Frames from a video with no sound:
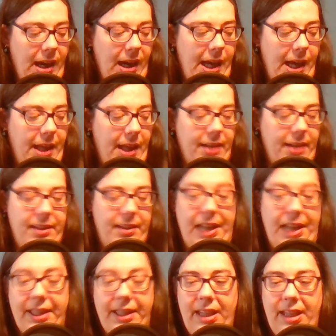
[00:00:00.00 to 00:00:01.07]
and
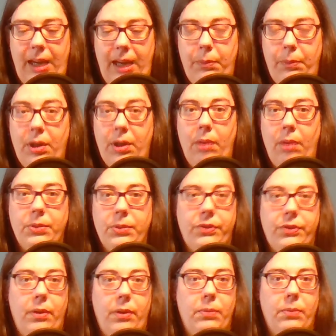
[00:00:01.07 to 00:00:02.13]
that name comes
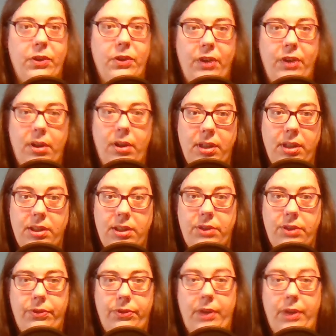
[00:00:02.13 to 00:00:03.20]
from the Turkish
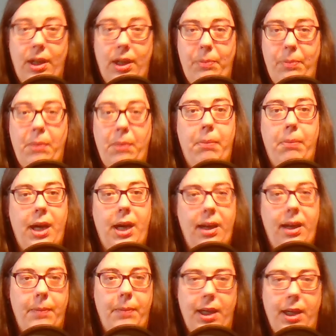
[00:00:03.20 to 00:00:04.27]
verb
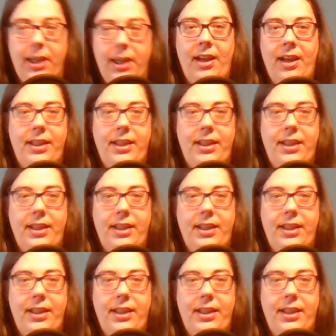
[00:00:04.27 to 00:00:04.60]
bağlamak.